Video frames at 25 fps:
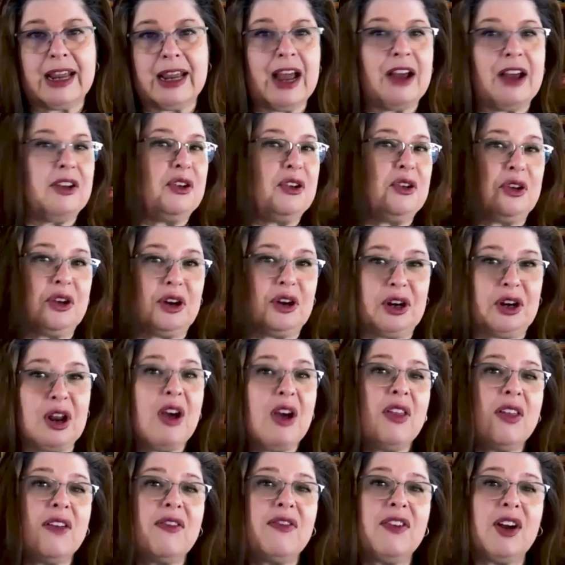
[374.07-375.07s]
Now, you're going to
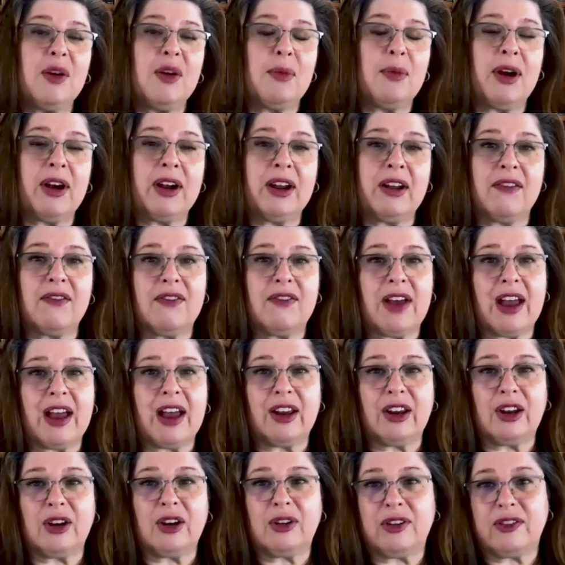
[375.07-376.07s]
know the fair market
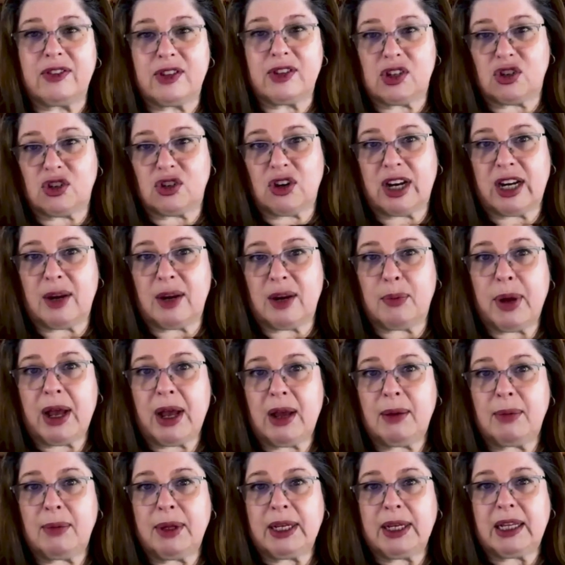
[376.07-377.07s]
value if it's traded
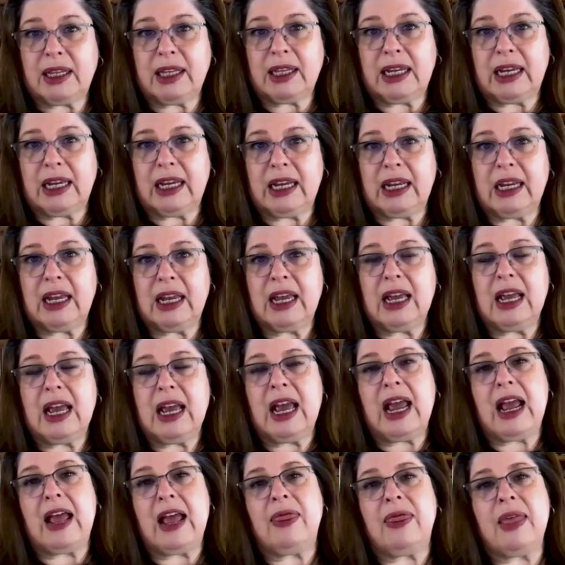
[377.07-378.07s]
publicly,
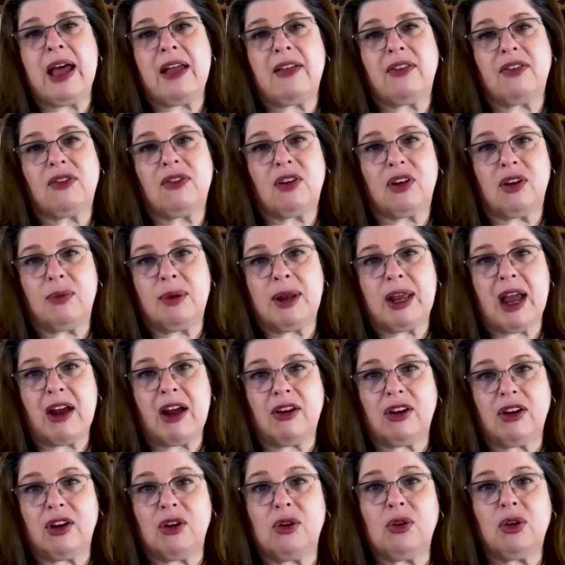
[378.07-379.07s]
and that's going to be
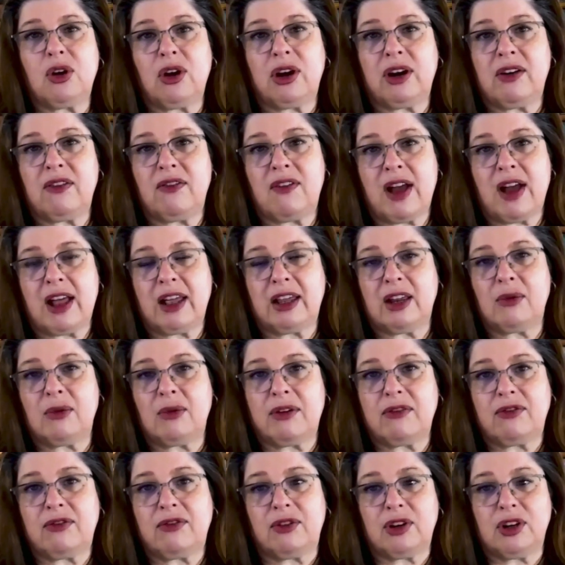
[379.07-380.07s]
how you're going to
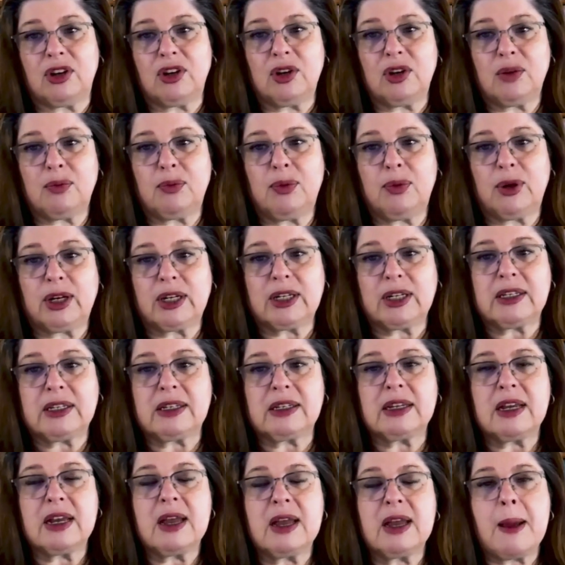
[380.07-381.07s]
value it for your
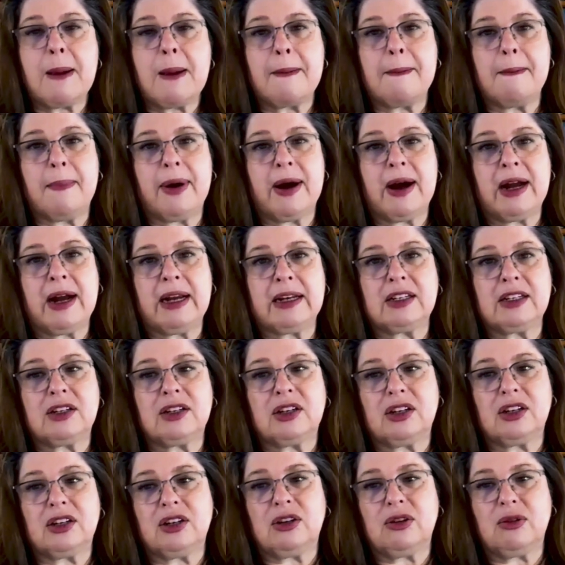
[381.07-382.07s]
books,
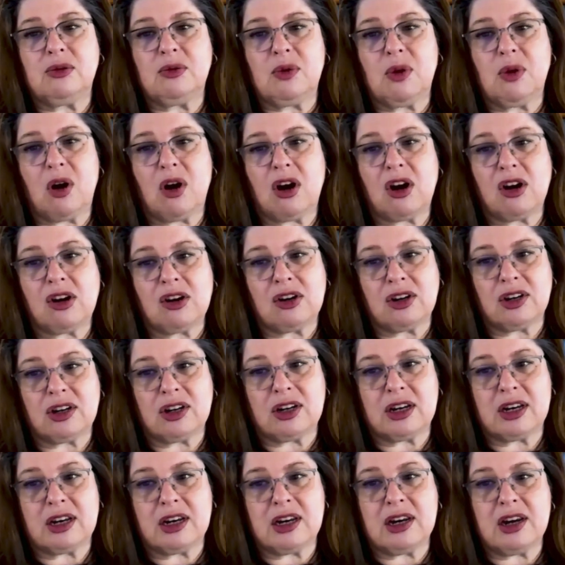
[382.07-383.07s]
but you are
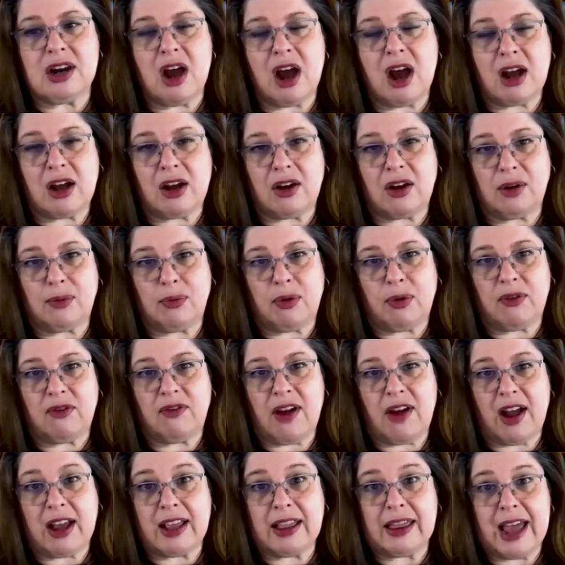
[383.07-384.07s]
not going to
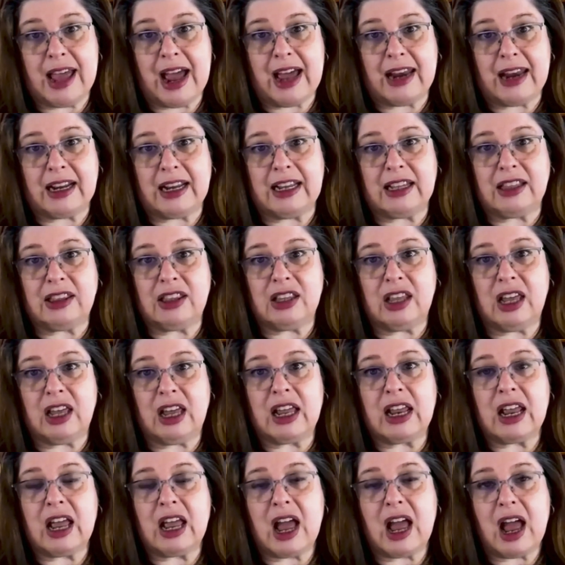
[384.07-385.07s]
provide that in
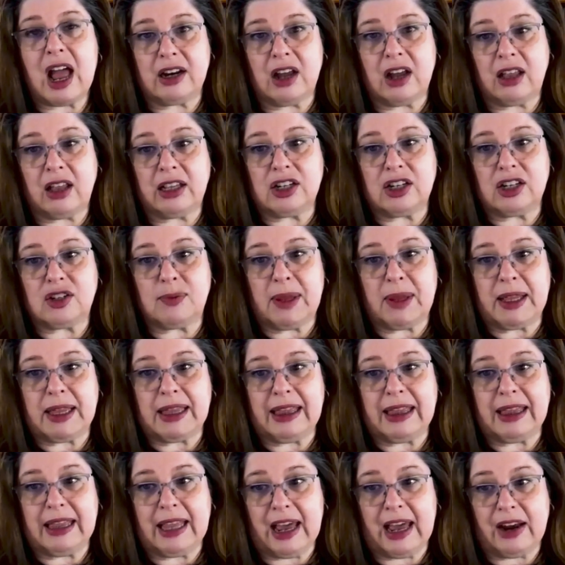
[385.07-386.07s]
the
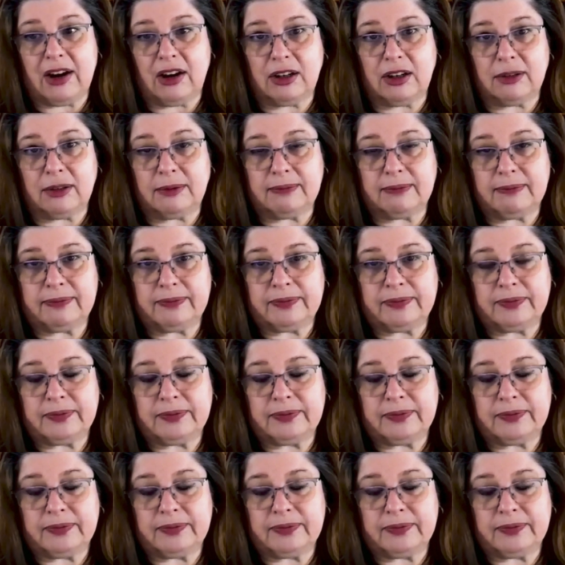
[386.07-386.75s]
acknowledgement letter.